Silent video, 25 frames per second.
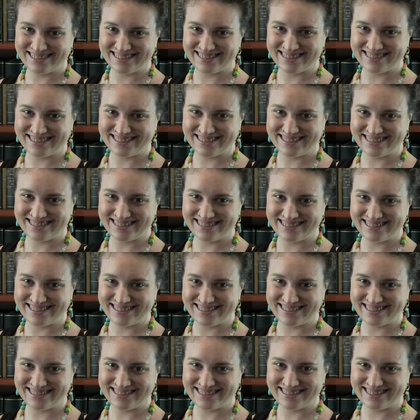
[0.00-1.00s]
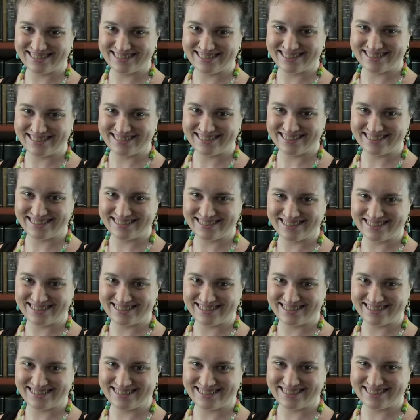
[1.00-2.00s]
No one is speaking in this clip.